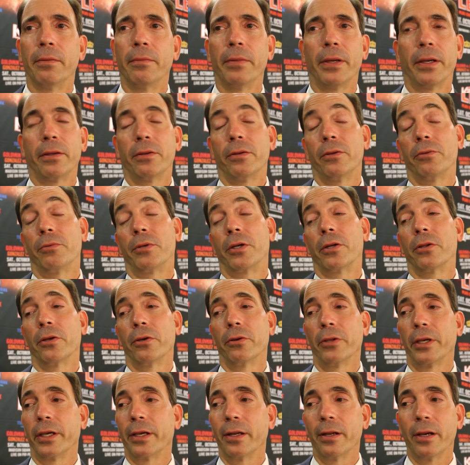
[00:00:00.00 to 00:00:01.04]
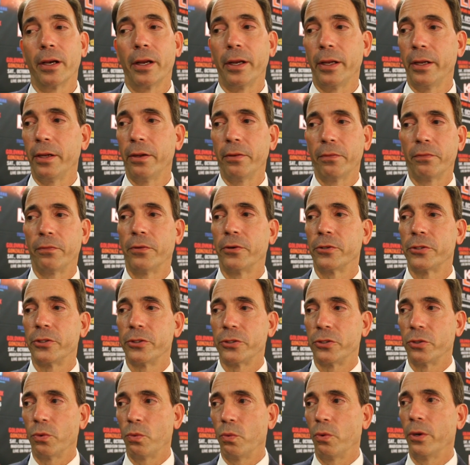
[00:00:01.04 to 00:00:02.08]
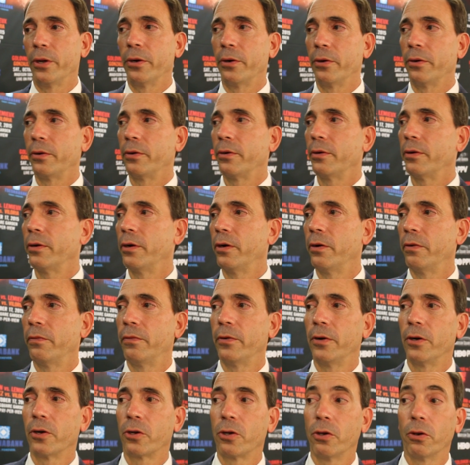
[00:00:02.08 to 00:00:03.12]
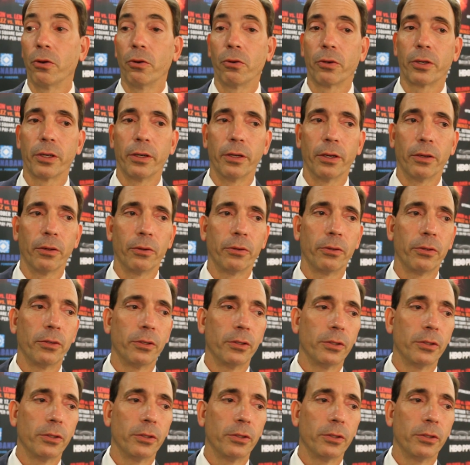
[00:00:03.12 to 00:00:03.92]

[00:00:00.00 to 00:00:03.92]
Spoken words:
That clearly Gennady versus the winner of Cotto Canelo